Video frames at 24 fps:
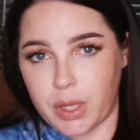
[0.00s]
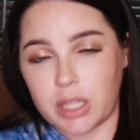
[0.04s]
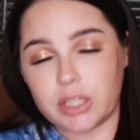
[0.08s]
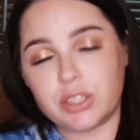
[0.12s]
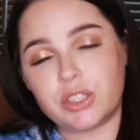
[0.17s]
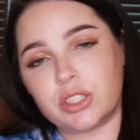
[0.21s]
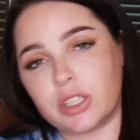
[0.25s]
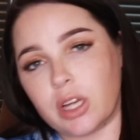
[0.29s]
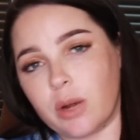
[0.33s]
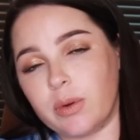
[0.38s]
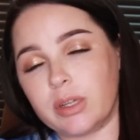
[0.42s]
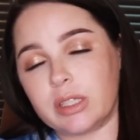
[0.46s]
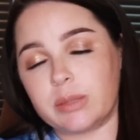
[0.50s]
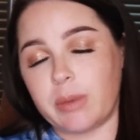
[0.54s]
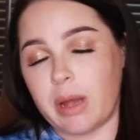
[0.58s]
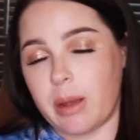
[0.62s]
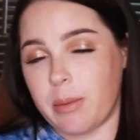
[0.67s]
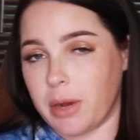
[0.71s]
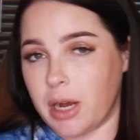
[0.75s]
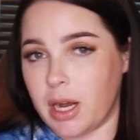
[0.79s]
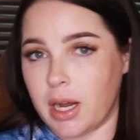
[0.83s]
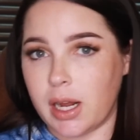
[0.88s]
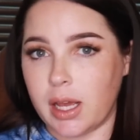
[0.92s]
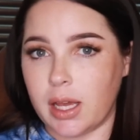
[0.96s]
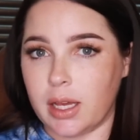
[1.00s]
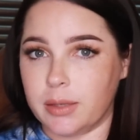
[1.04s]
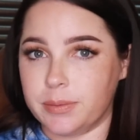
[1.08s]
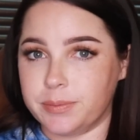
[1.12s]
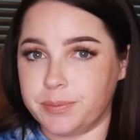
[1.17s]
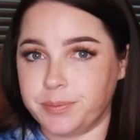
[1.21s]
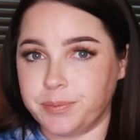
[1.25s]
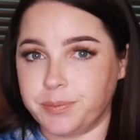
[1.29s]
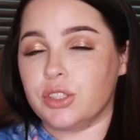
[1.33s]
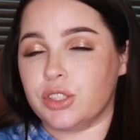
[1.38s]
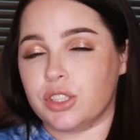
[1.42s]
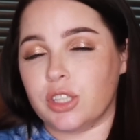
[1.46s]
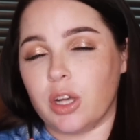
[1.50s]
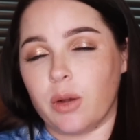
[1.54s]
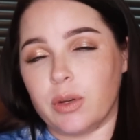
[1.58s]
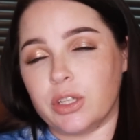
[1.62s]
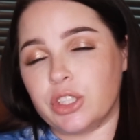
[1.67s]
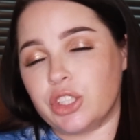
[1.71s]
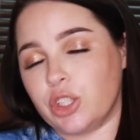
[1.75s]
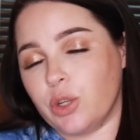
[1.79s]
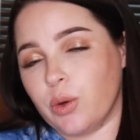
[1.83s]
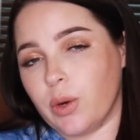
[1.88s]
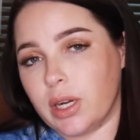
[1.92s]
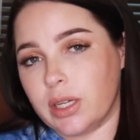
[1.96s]
And so is my body. And so
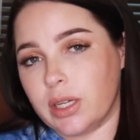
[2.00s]
is